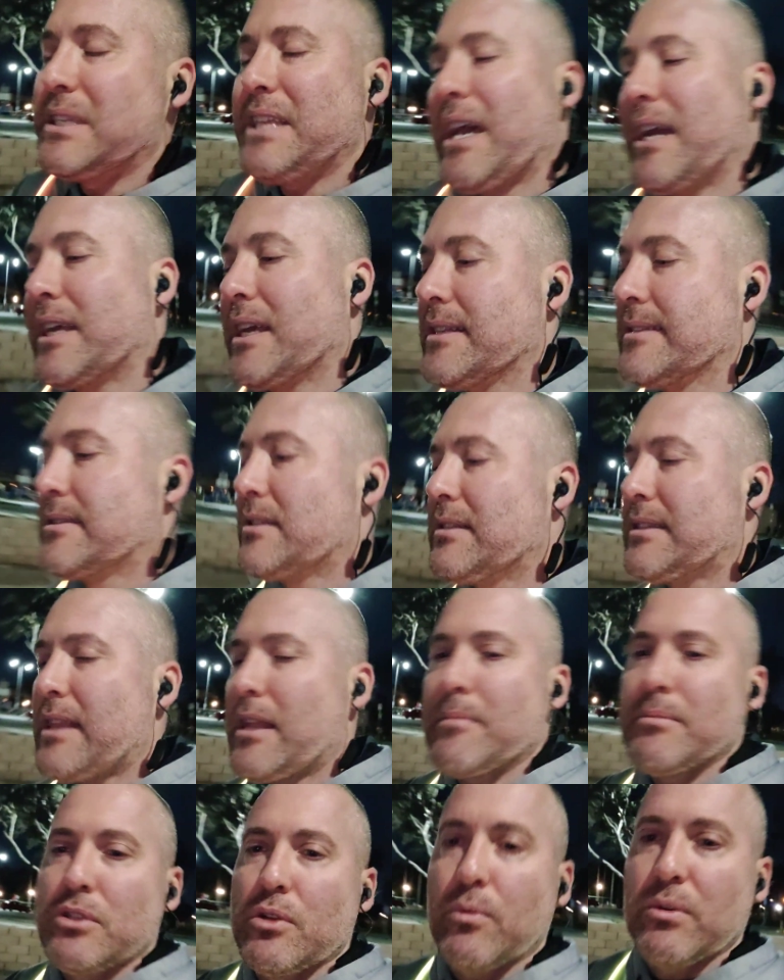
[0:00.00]
But yeah, guys,
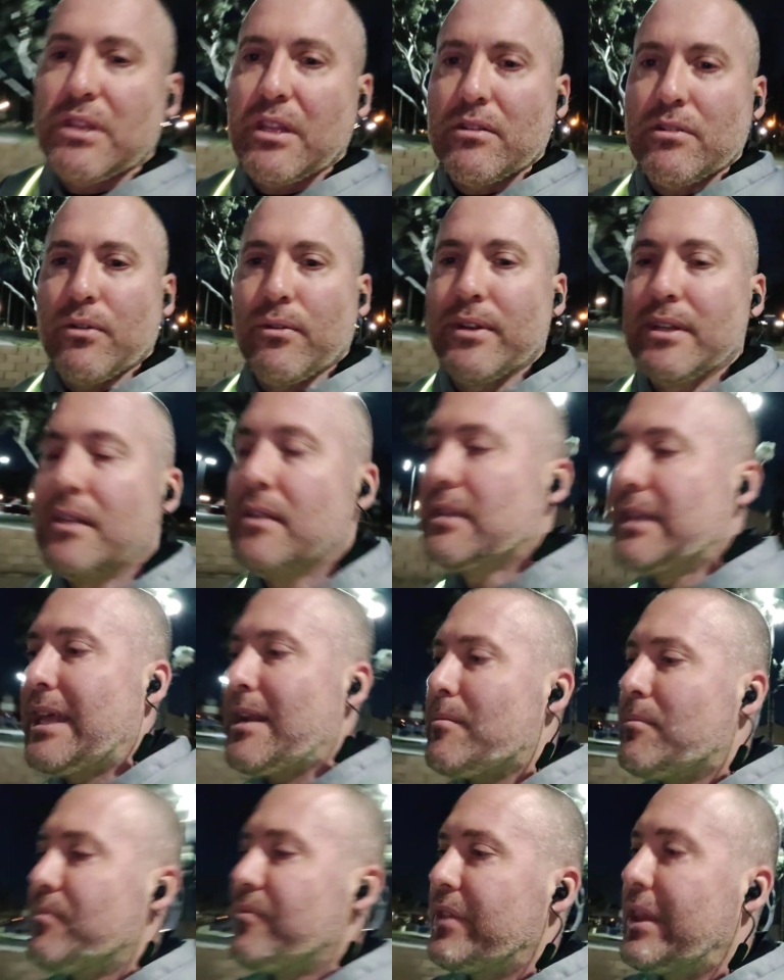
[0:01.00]
just let them do what they're doing.
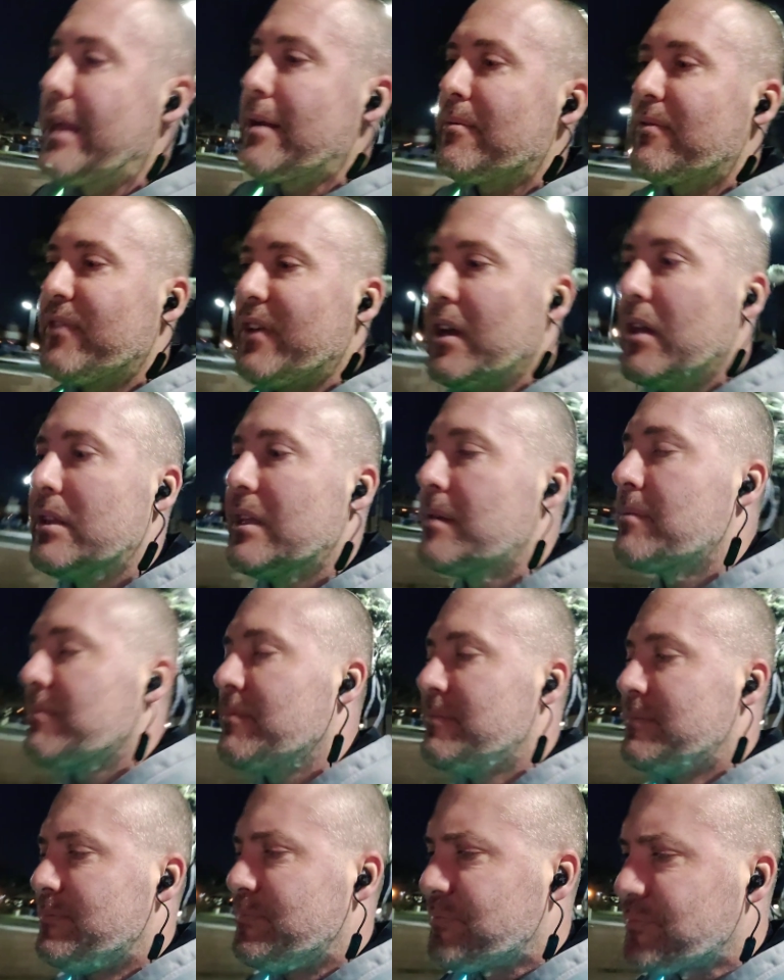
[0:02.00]
Let them let them fail. Let
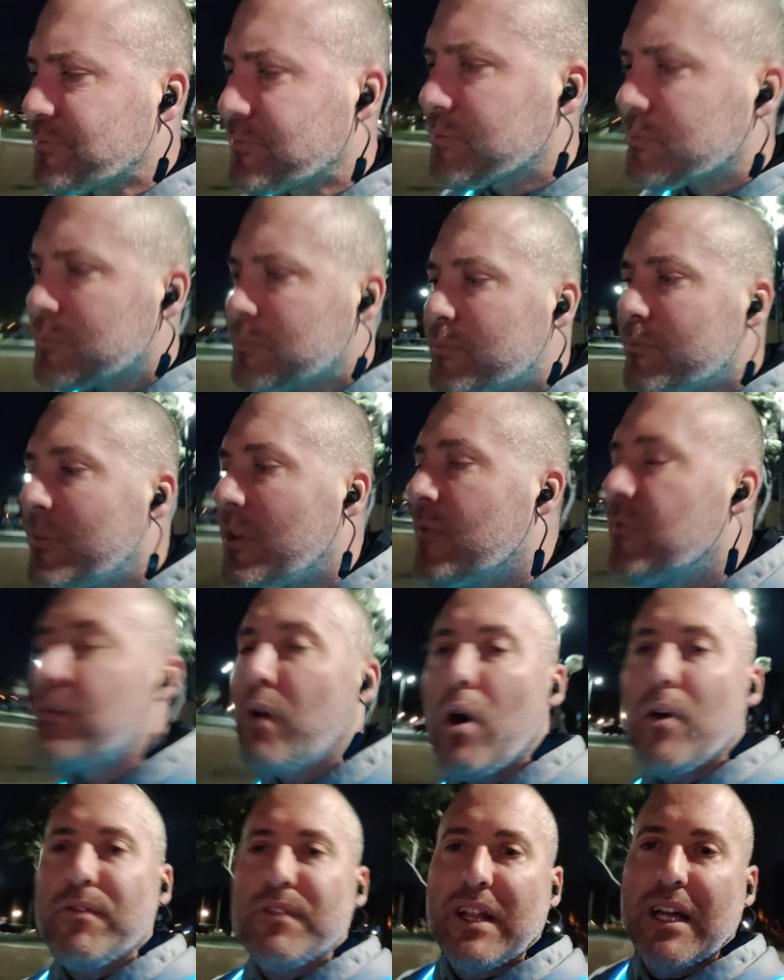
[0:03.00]
them
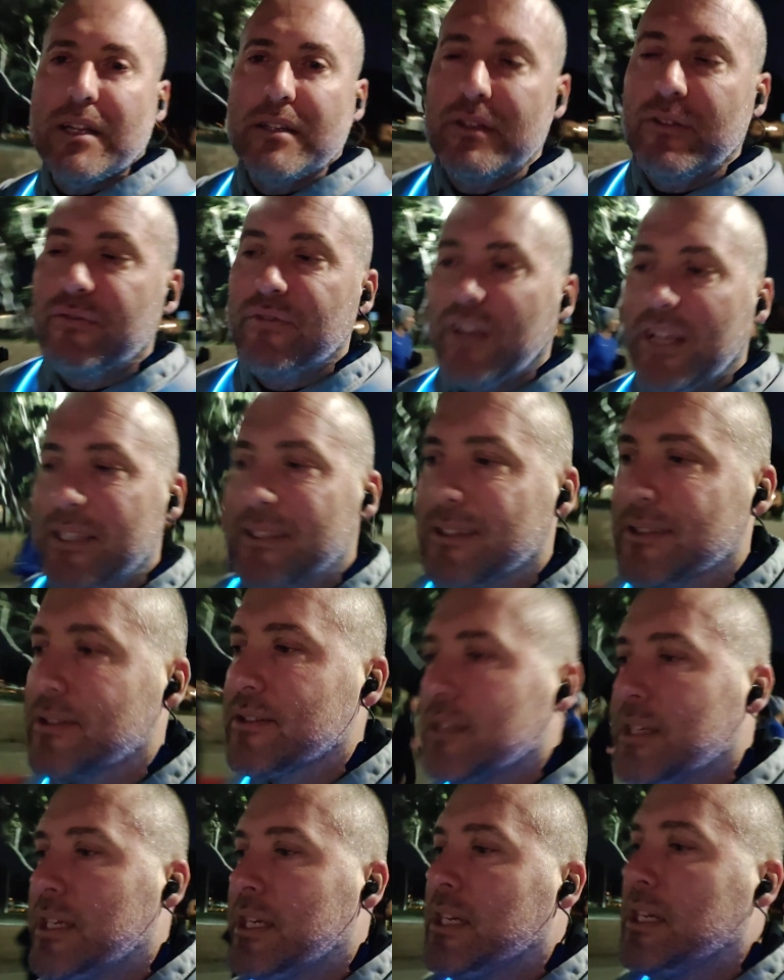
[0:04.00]
fall flat on their
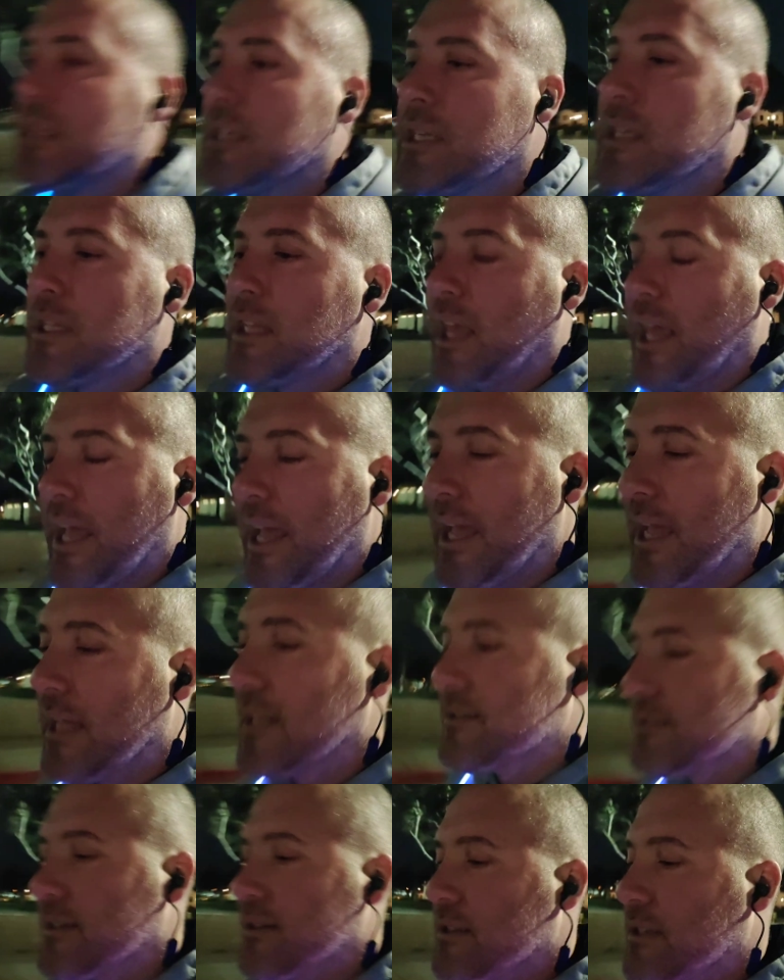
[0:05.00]
faces.
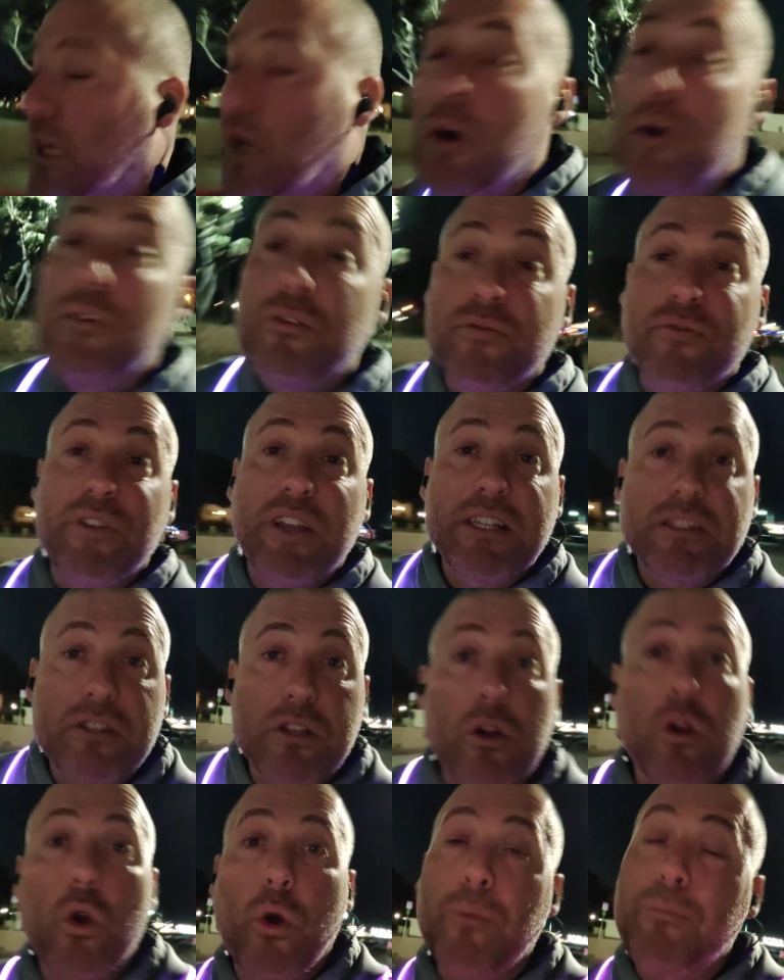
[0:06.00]
And they'll
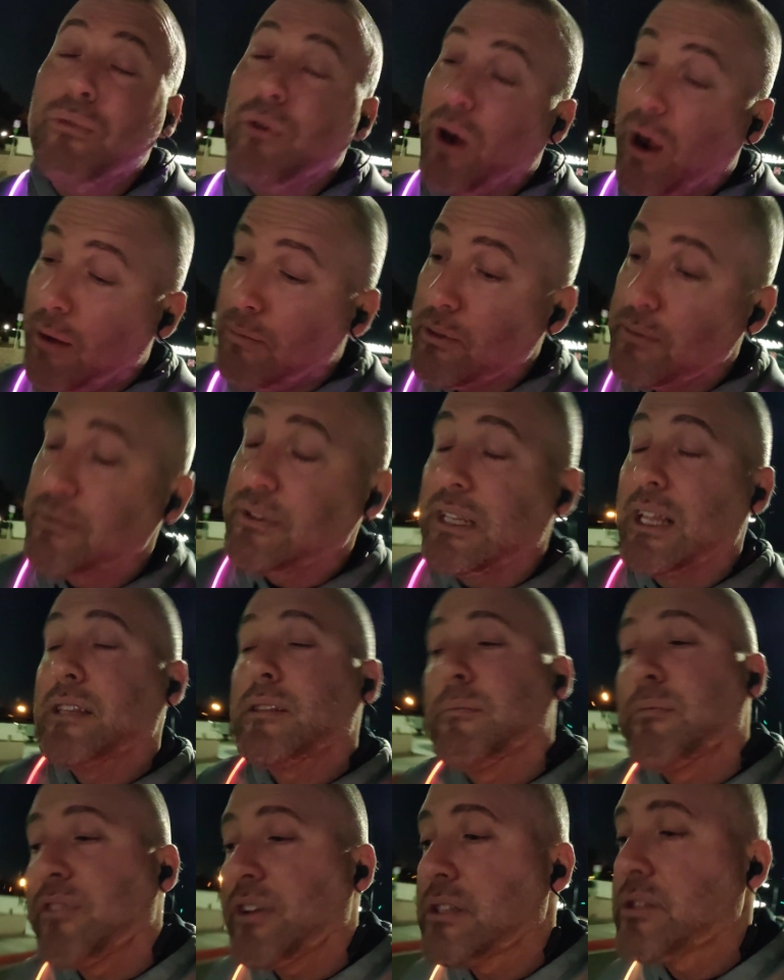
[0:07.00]
fix their own problems.
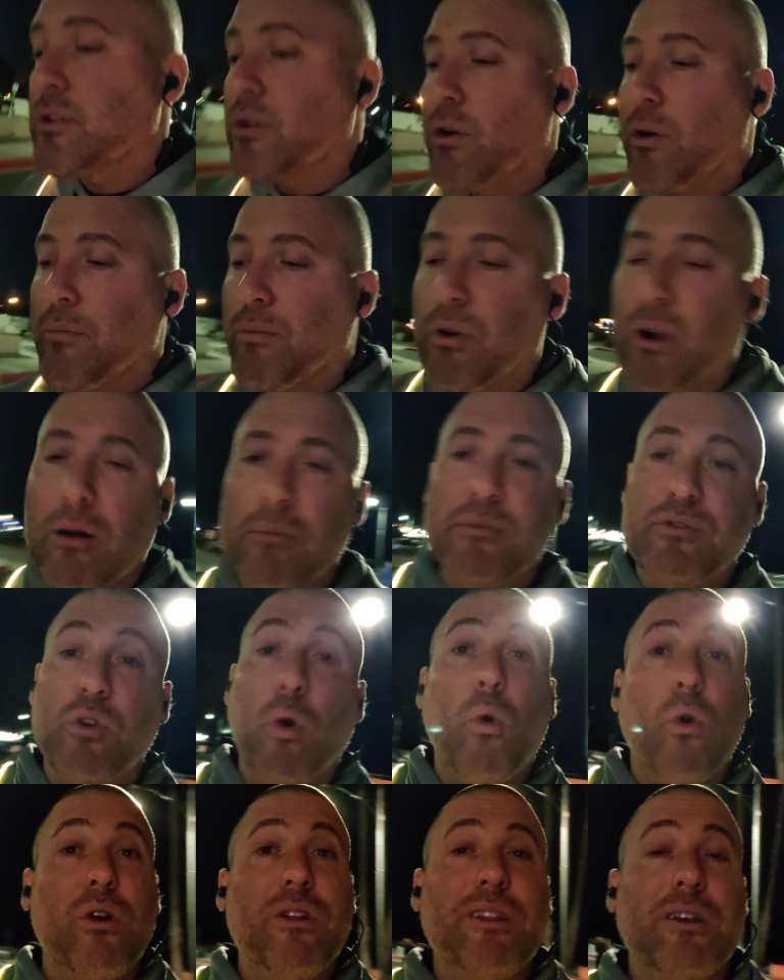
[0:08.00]
Let them fix their own
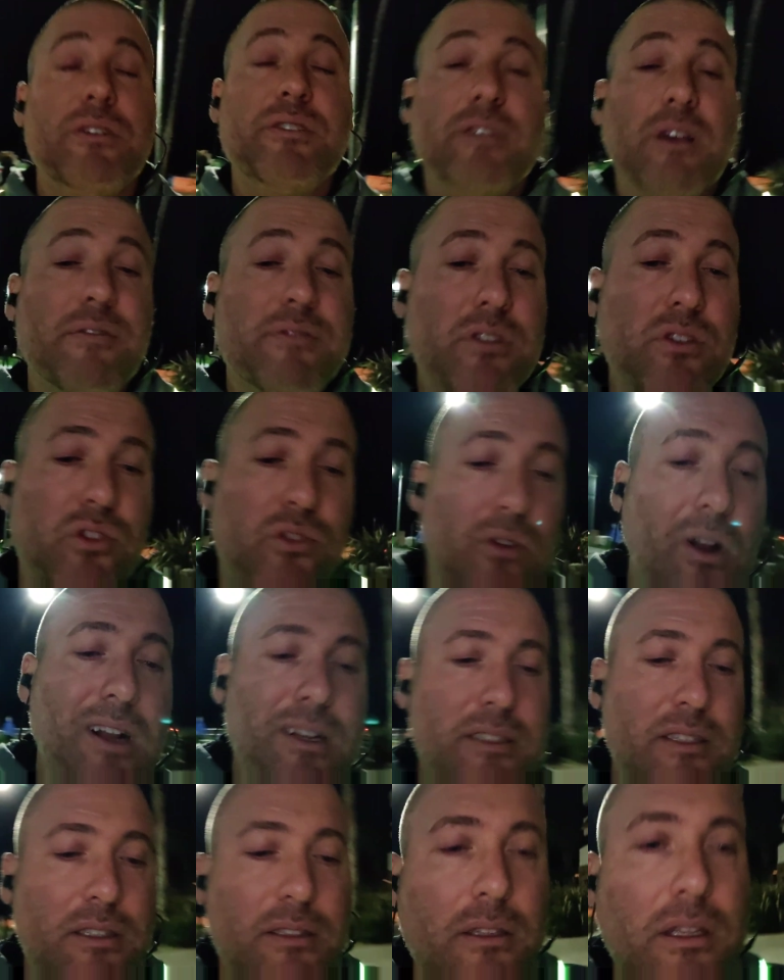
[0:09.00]
problems, or they'll
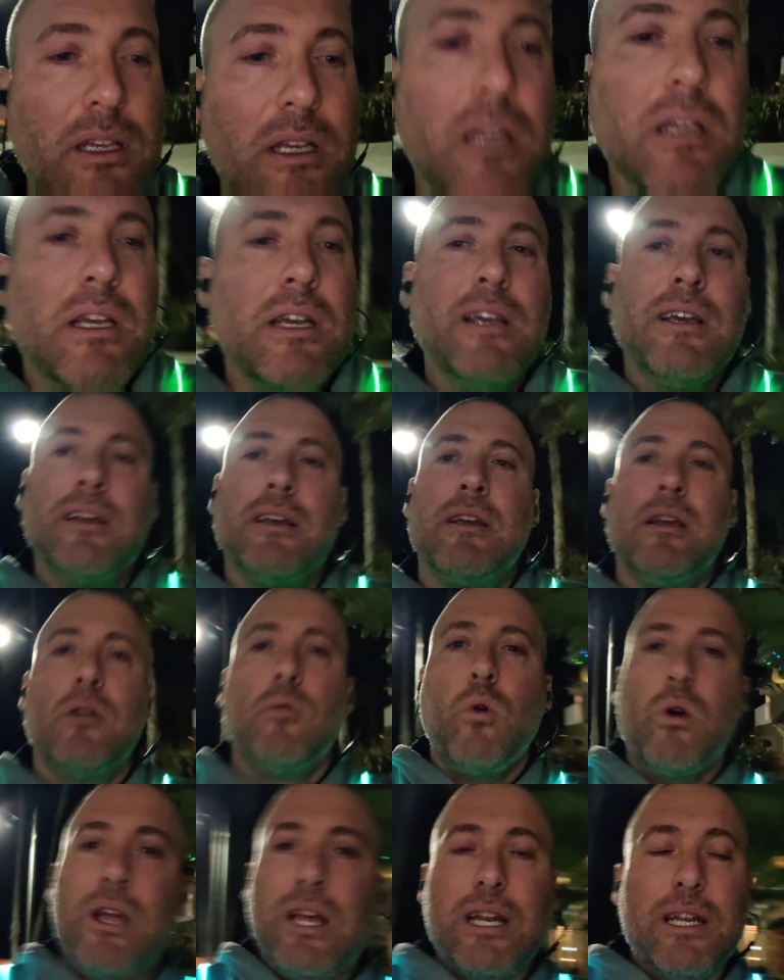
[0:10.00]
self-destruct, and
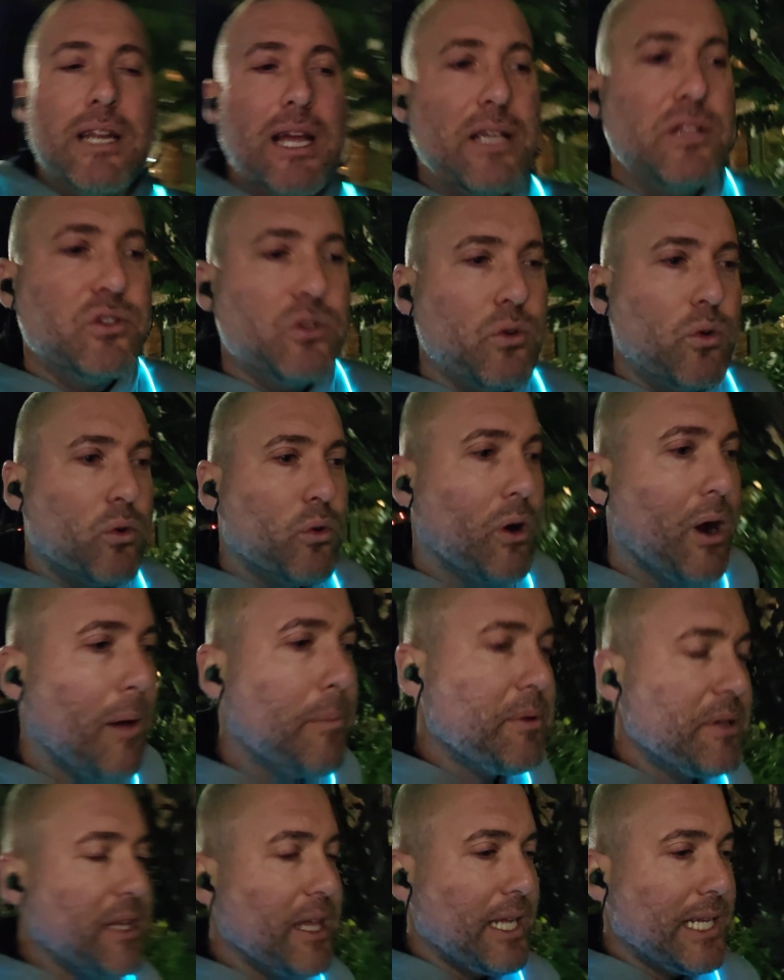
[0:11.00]
we'll get a nice new
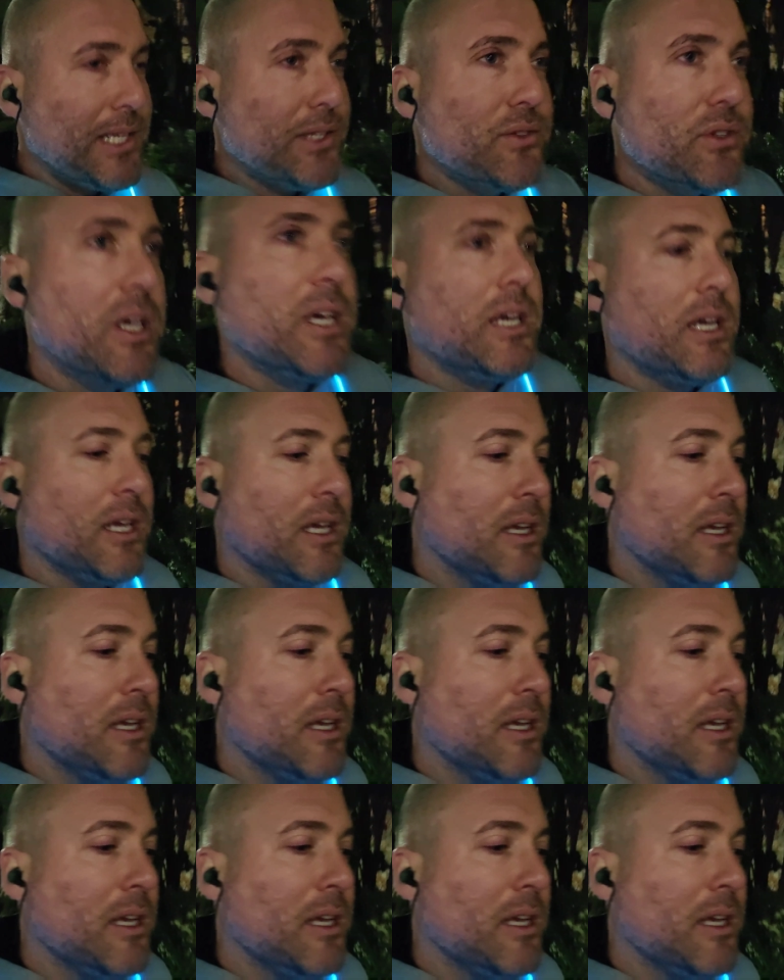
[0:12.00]
crop of ladies.